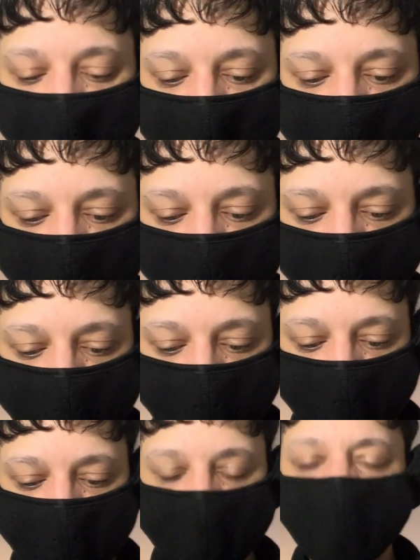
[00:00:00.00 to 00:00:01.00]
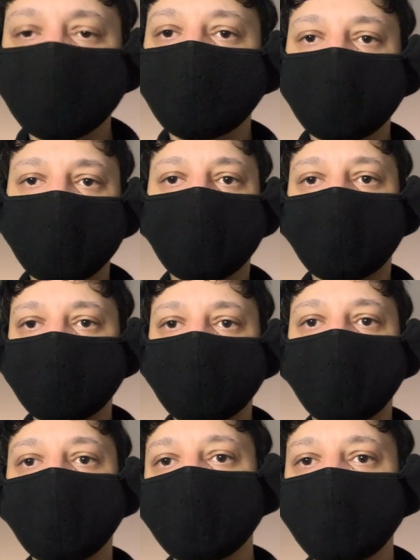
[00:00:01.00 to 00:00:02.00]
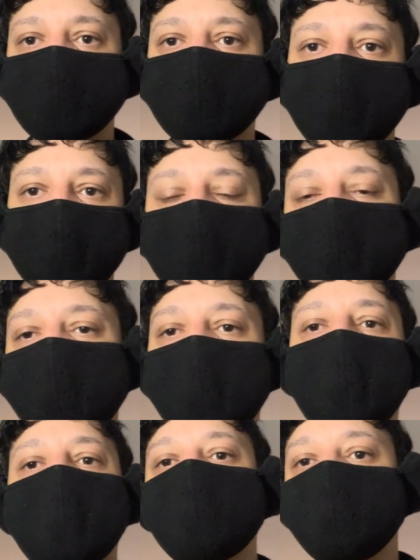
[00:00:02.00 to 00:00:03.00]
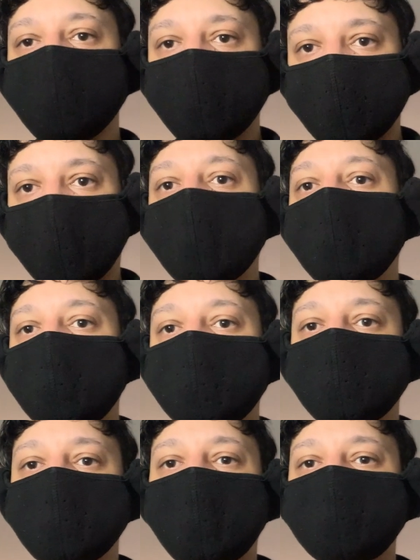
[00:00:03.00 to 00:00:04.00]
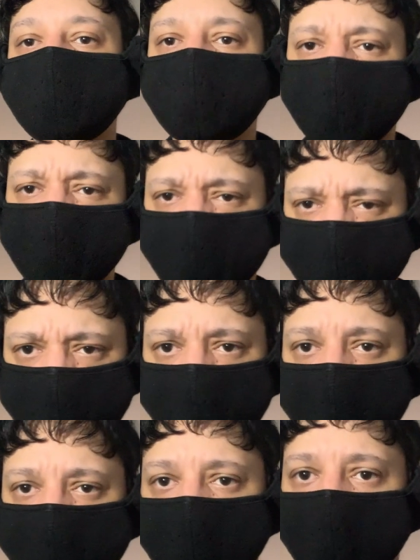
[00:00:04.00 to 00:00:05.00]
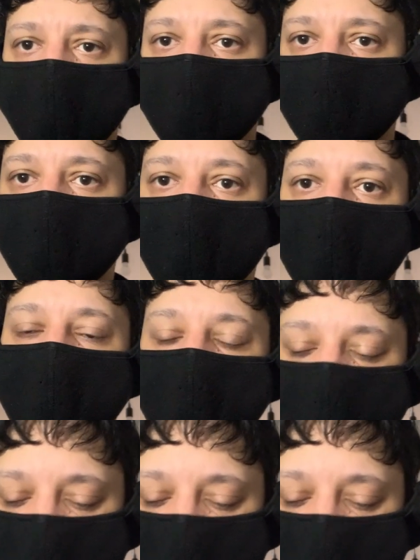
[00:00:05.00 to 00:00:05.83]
So just for the portfolio's sake that I have done it. That's the most important part.